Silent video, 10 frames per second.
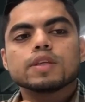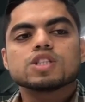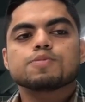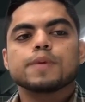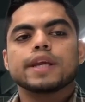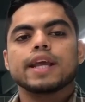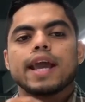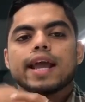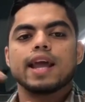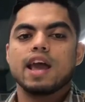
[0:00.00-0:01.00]
speed
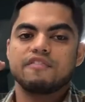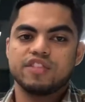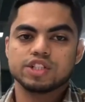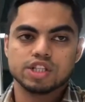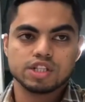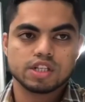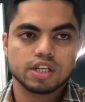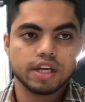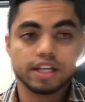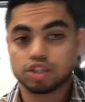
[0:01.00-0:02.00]
and
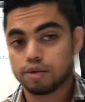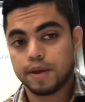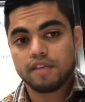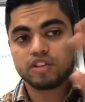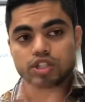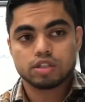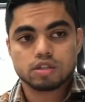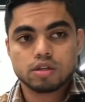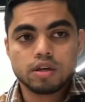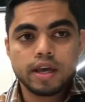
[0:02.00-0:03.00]
efficiency. It should be efficient.